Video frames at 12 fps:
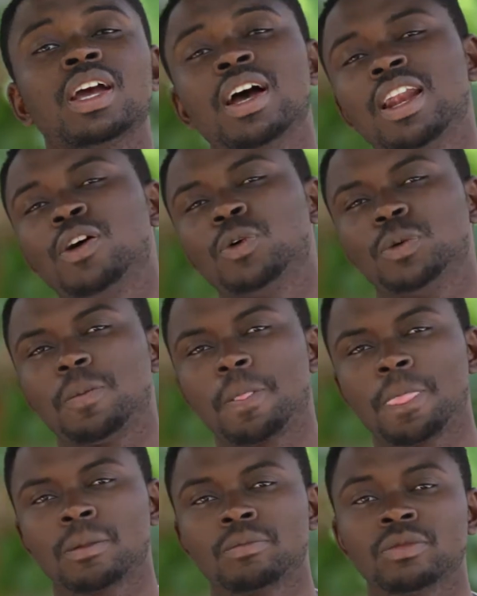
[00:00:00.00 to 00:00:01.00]
Hello.
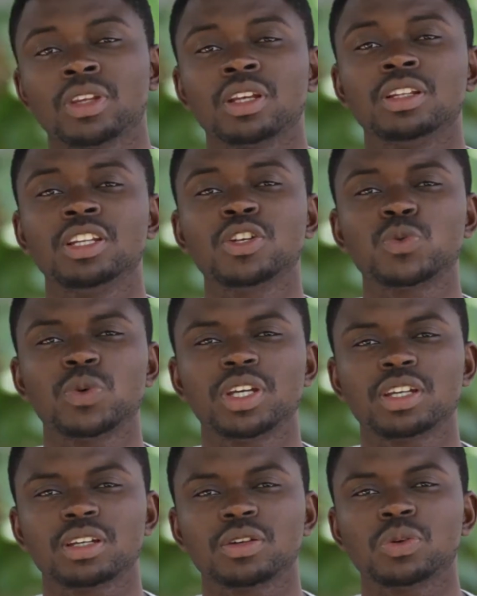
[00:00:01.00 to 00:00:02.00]
This
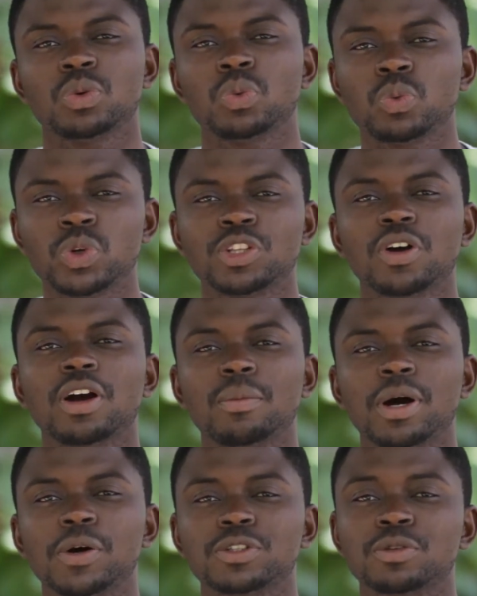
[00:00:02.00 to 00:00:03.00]
week, we talk
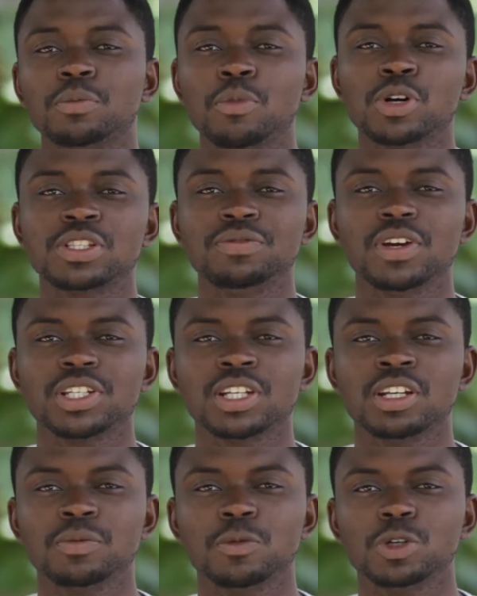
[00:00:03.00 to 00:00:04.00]
about motivation
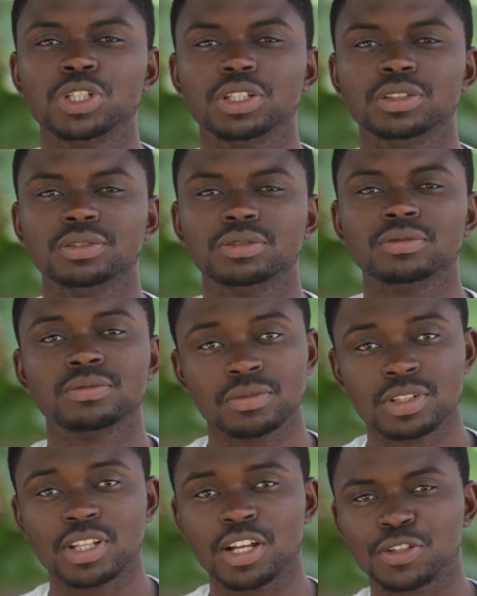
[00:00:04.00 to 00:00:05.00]
in motion. Stay